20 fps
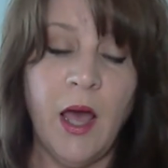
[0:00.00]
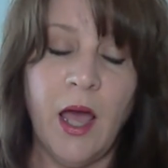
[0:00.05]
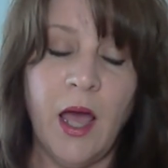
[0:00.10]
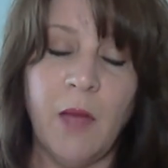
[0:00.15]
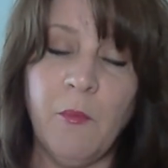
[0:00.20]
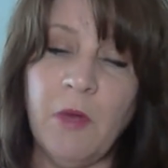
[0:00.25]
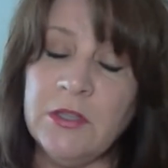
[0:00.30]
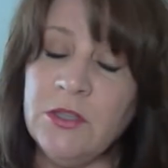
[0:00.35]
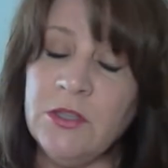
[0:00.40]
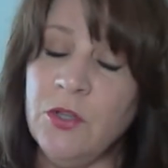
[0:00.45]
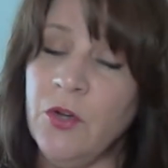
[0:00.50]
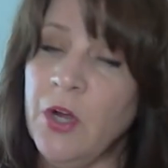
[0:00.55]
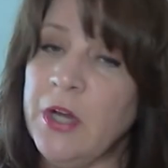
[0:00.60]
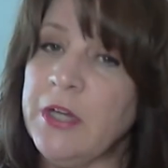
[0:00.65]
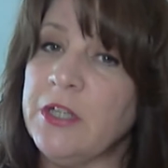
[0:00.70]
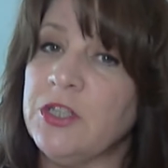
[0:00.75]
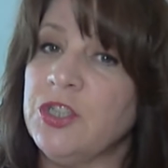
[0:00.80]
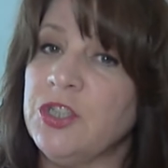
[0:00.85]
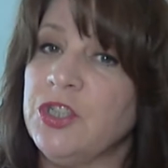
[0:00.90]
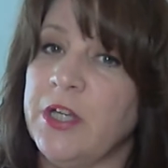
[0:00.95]
I'm also going
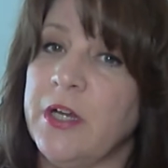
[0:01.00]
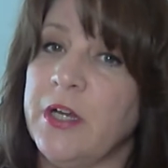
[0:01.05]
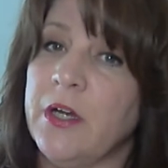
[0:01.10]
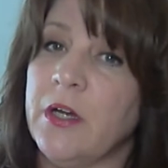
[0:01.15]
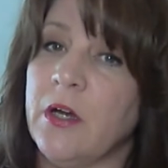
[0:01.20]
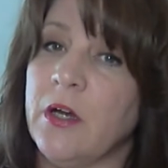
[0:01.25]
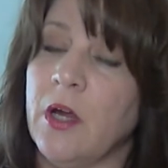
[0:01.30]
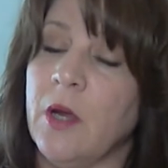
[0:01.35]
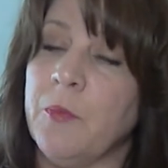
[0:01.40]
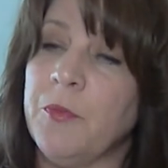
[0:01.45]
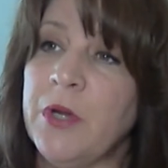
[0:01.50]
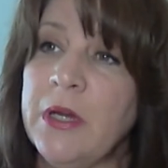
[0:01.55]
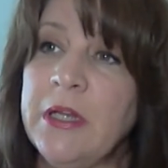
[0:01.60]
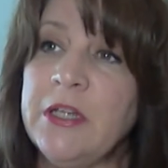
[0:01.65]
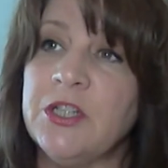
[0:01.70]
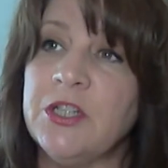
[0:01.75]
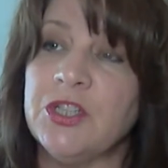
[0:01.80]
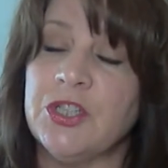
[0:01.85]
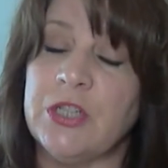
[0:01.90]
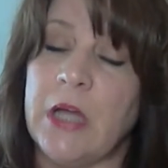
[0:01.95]
to share a
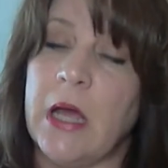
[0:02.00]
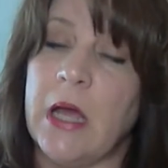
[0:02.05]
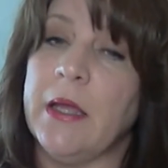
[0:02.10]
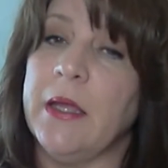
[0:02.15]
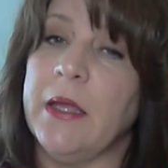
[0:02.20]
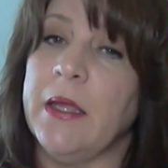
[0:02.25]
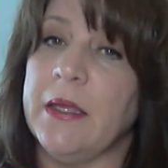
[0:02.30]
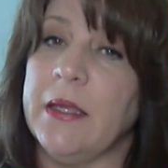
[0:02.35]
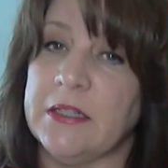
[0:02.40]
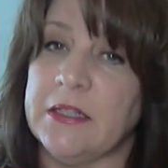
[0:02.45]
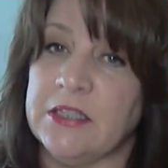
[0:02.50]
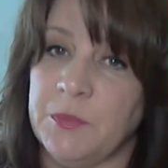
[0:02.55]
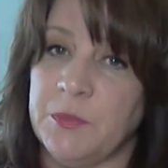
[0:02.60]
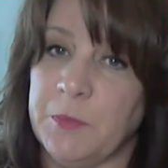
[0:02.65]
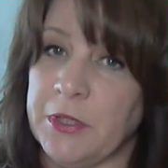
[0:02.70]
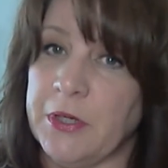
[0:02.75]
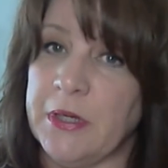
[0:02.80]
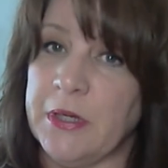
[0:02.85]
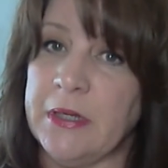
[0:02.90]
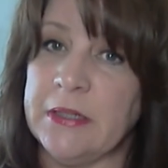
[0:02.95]
pretty shocking
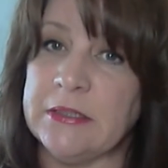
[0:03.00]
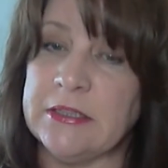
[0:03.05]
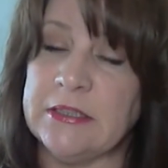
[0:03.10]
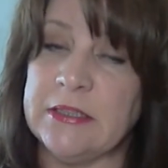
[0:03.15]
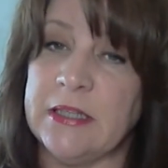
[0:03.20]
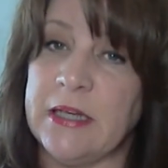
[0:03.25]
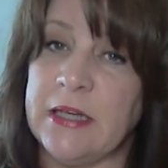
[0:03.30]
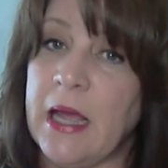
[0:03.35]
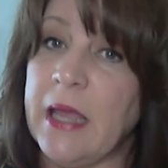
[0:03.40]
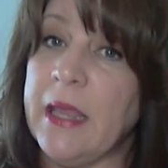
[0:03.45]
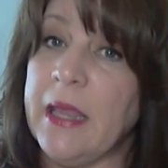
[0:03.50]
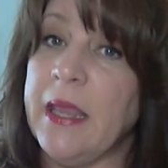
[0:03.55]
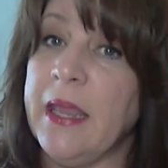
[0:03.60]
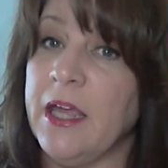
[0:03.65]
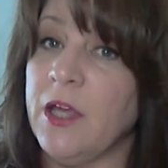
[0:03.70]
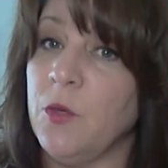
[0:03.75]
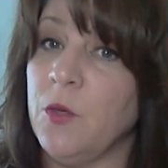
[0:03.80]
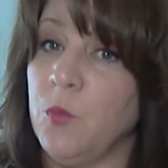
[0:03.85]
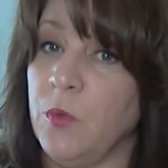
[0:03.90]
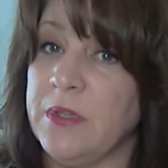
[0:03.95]
experience that I
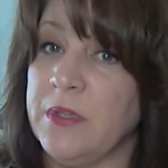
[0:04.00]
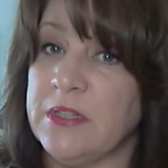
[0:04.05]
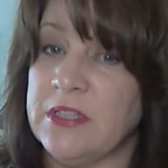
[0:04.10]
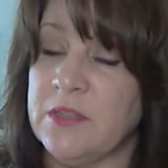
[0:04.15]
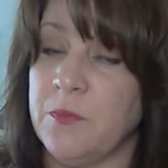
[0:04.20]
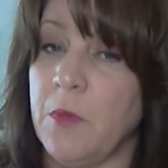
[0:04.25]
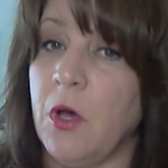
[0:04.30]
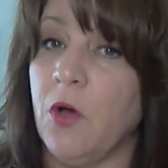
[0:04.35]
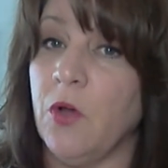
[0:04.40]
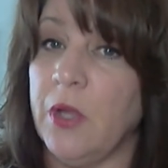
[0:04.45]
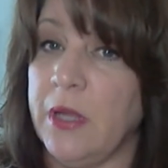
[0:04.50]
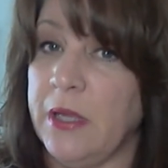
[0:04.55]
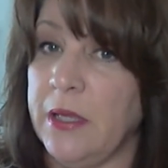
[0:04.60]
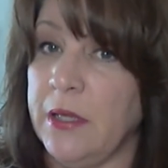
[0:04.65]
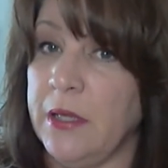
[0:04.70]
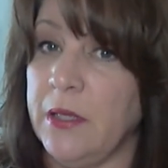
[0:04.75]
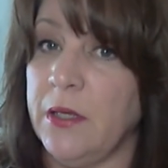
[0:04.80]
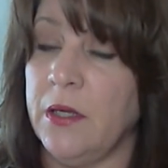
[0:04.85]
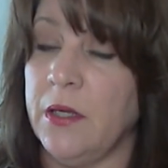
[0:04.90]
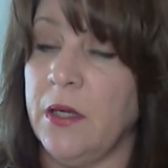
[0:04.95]
had with a small
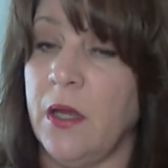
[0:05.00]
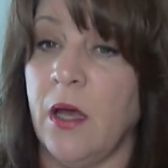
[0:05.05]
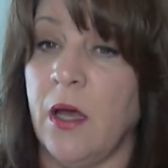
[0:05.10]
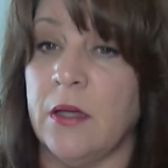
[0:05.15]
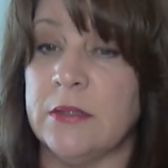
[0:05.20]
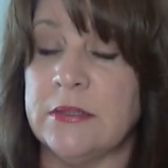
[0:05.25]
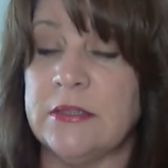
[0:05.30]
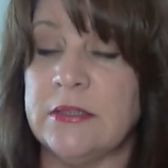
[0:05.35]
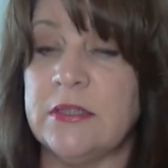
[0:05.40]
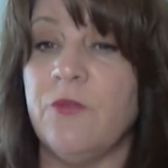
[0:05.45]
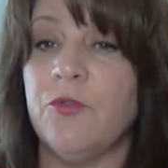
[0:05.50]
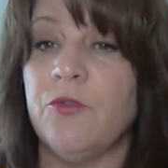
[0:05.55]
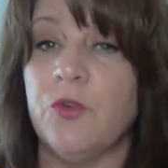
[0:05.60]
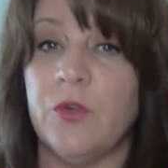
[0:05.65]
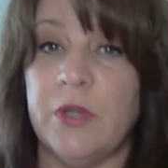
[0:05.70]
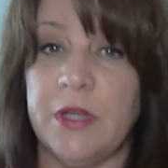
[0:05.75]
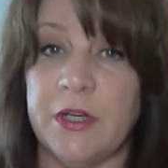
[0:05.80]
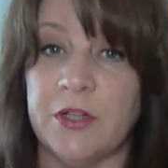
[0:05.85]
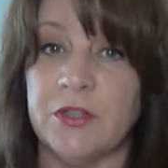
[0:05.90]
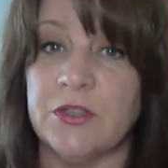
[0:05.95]
kitten
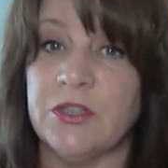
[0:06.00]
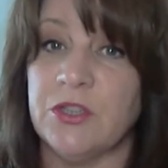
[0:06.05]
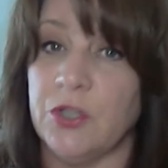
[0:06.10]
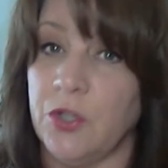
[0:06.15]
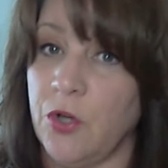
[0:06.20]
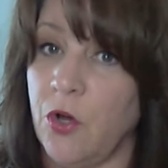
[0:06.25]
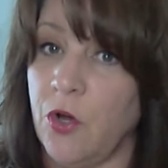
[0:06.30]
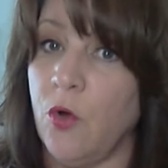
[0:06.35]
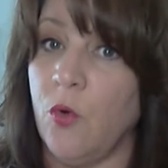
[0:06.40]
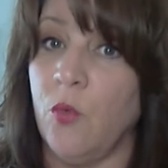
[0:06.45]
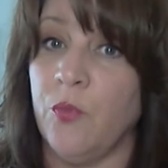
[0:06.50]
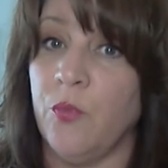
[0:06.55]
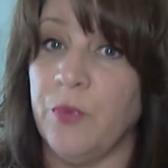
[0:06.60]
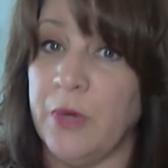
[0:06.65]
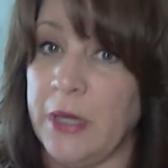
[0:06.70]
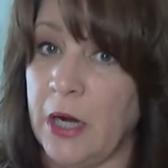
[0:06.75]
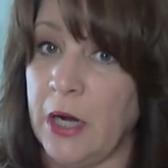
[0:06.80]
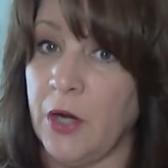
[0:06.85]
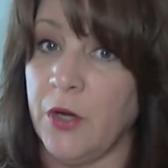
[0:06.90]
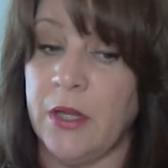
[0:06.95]
several years ago
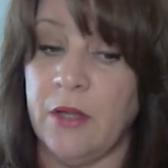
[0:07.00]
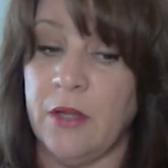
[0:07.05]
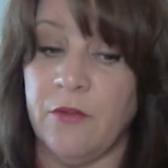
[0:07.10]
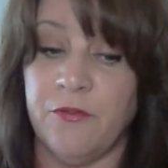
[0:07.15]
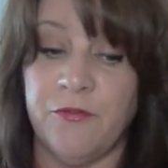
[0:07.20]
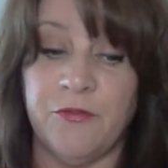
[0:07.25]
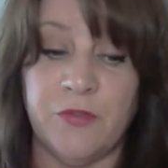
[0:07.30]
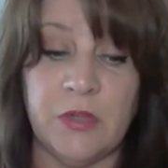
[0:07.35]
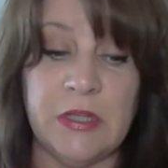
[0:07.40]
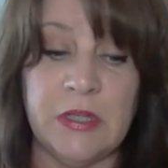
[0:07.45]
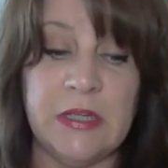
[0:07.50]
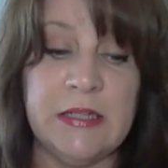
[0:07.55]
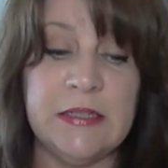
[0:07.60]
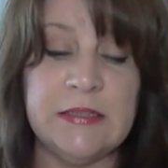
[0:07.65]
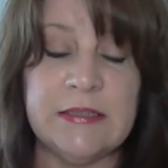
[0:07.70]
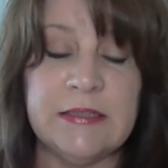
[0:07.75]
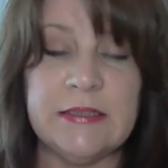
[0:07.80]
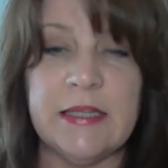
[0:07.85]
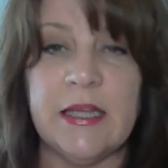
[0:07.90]
regarding fleas.